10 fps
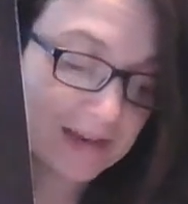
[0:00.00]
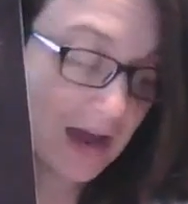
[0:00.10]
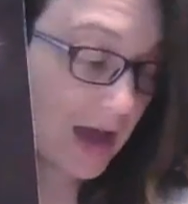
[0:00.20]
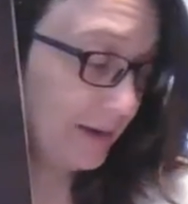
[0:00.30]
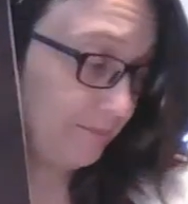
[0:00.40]

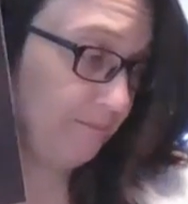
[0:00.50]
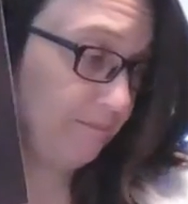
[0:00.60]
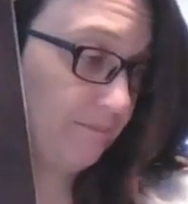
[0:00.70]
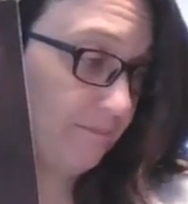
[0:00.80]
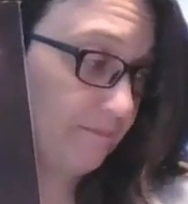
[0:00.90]
Got it?
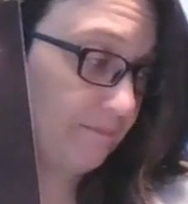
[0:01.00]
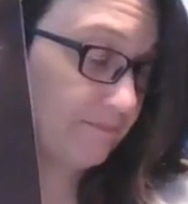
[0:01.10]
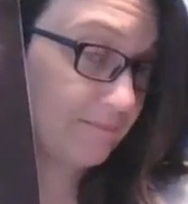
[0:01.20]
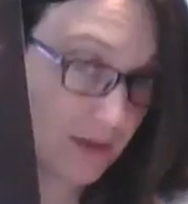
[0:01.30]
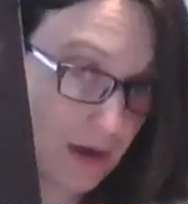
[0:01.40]

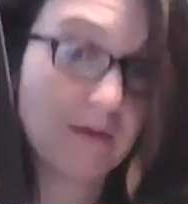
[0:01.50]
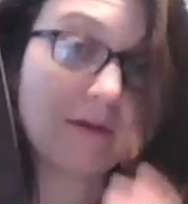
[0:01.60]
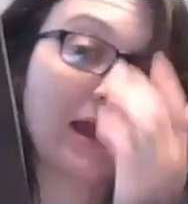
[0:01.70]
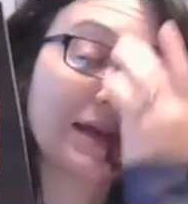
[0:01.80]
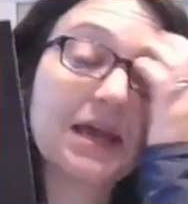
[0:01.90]

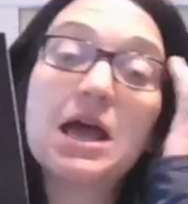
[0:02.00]
All right.